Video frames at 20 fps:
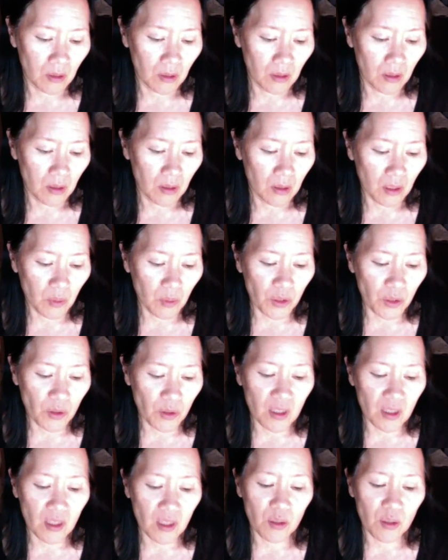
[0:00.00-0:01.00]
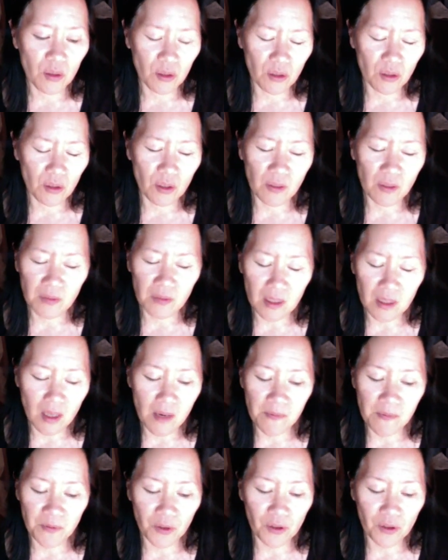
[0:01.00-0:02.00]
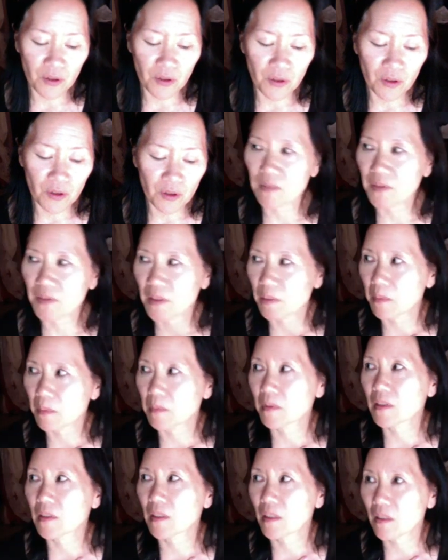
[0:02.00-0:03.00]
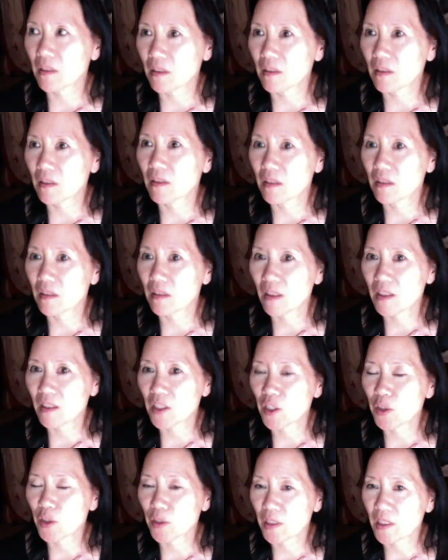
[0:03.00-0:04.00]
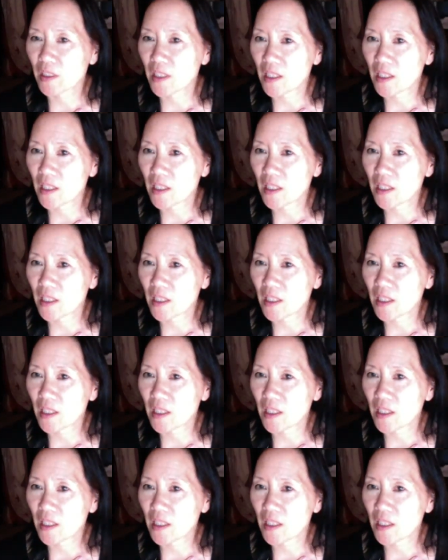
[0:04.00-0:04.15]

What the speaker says: like when you said, do you have any time for yourself? I almost like got teary-eyed,